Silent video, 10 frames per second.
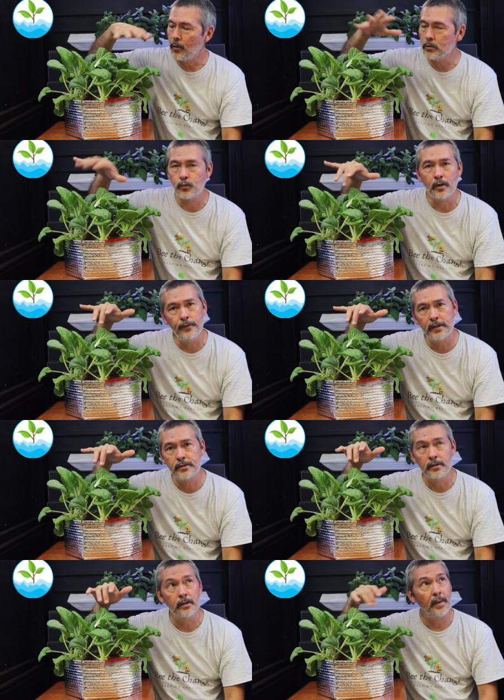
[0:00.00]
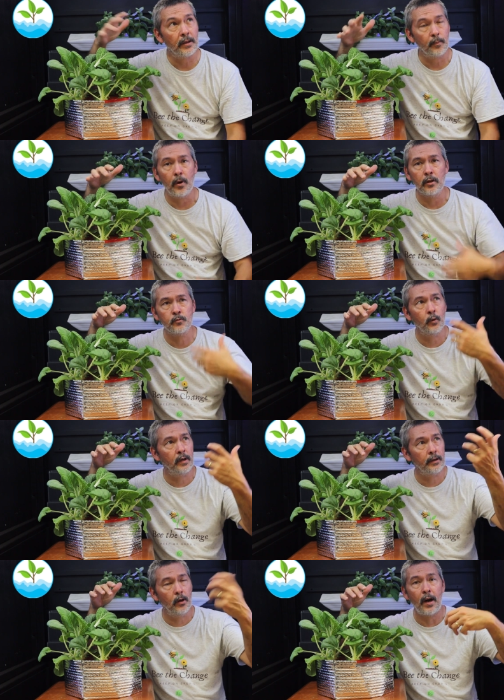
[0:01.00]
I was real vigilant about the moths
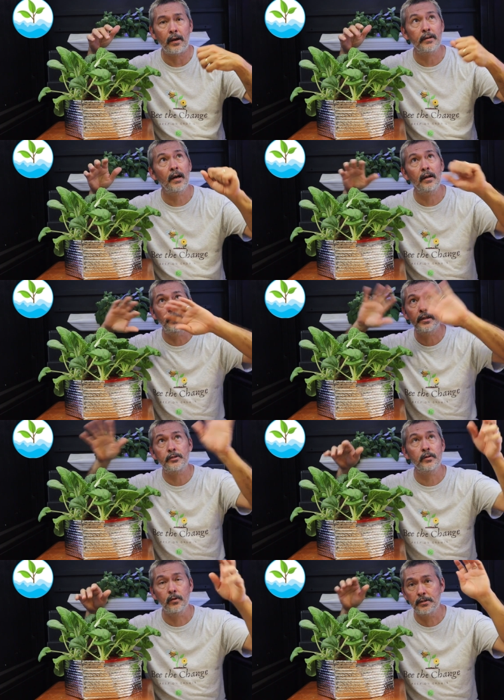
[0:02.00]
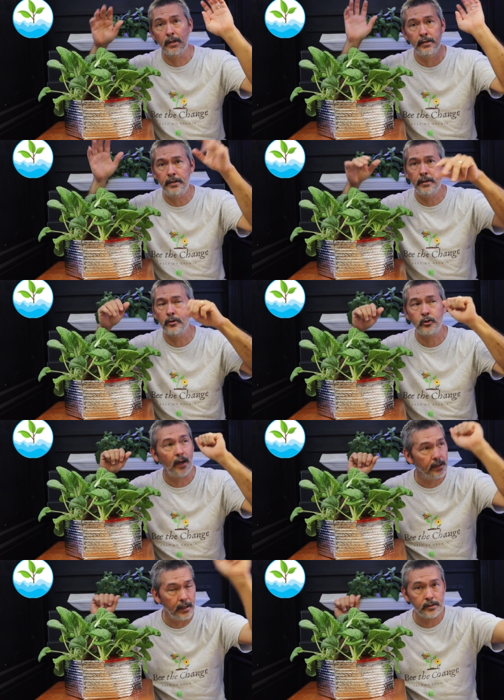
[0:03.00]
when I go out at night and make sure there was none in here
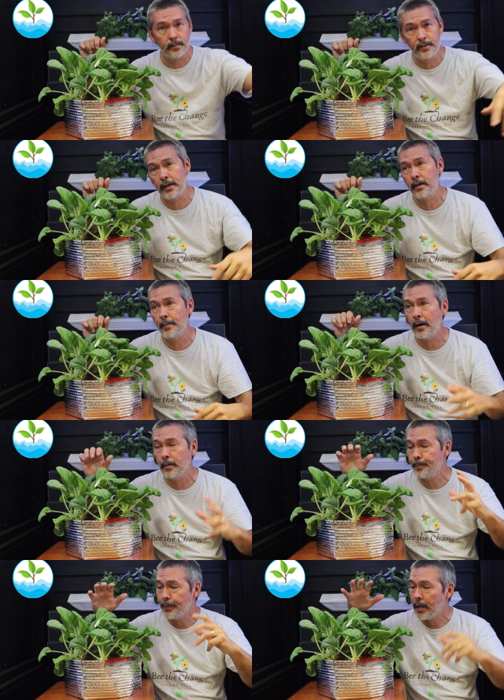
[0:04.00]
try to catch them take them out